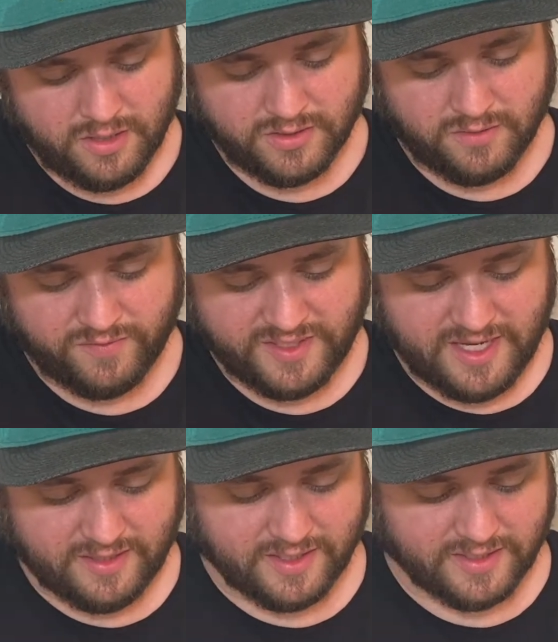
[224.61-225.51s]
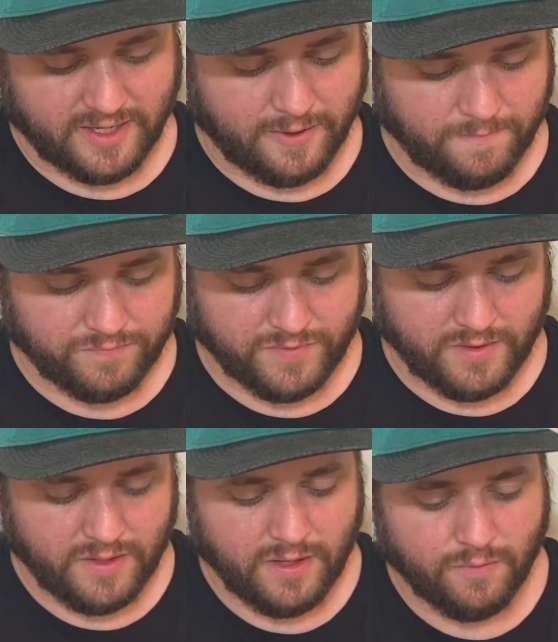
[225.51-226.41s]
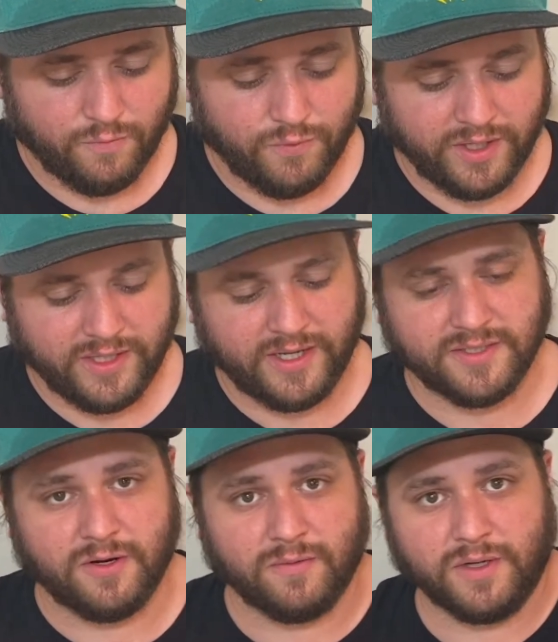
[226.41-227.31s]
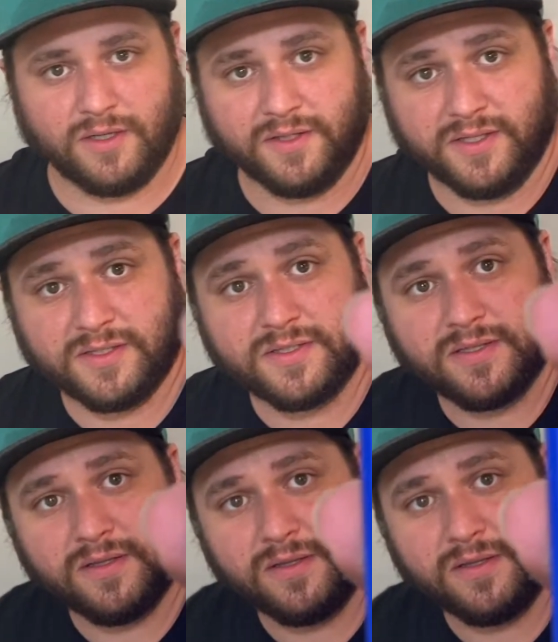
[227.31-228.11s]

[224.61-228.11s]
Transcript: So we take this out. Really nice artwork on this.